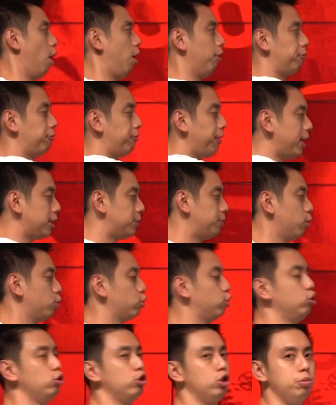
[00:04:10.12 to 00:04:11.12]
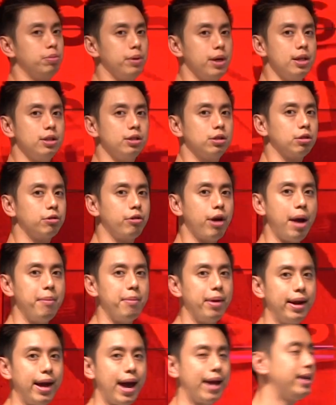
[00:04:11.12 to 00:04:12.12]
of Facebook, YouTube,
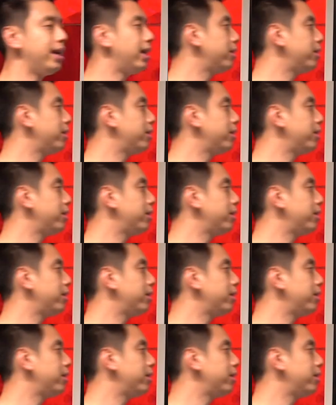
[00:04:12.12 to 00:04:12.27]
Instagram, and any